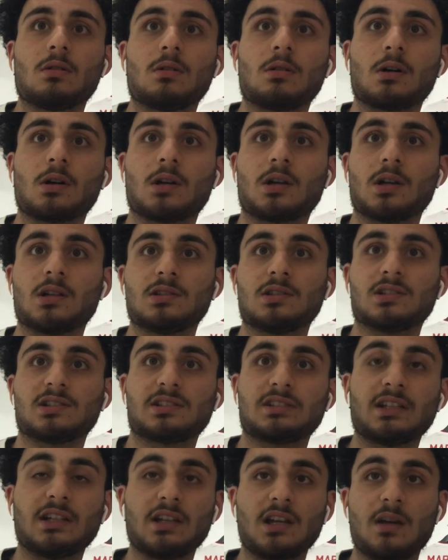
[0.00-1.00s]
Okay, it does
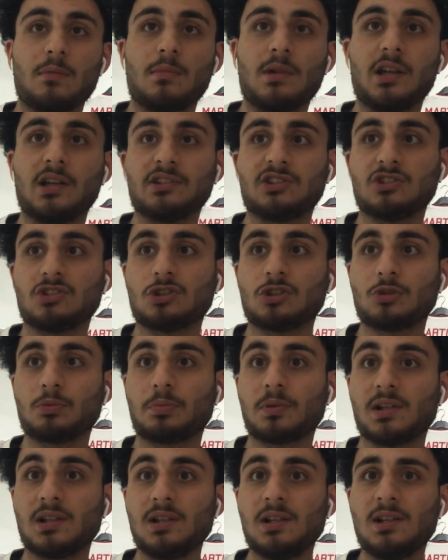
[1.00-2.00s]
say, yeah, Malaysian
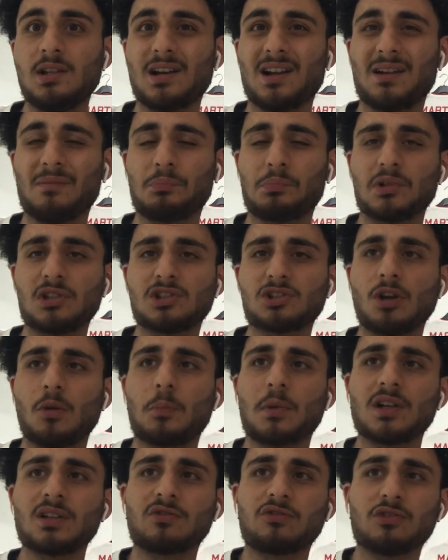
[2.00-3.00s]
Super League. I'm pretty sure it
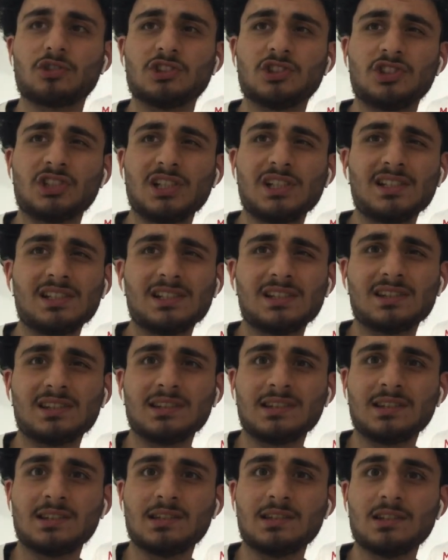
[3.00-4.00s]
plays for
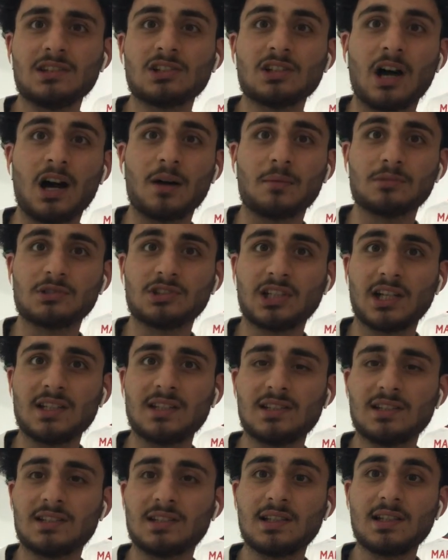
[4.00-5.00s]

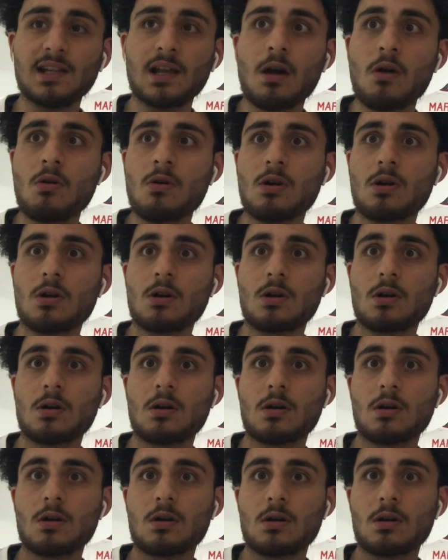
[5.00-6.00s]
JDT now,
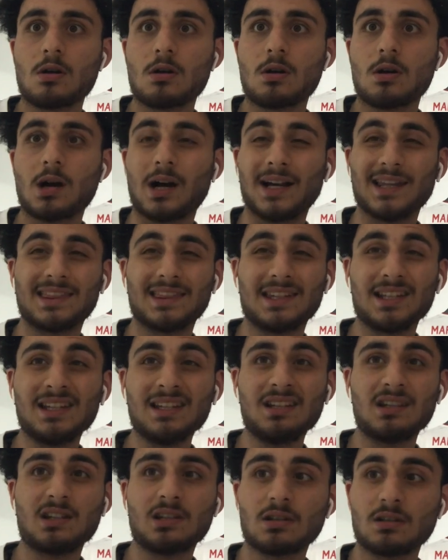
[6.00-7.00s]
I
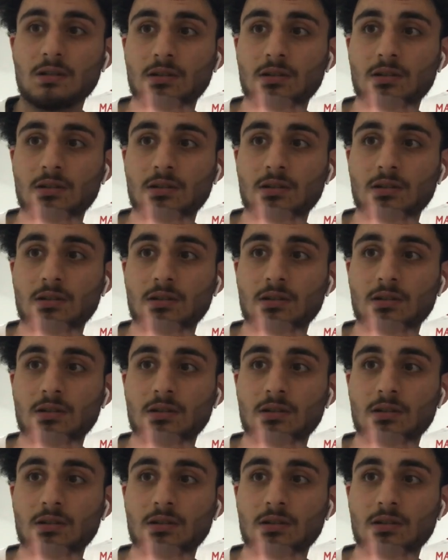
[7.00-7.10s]
think.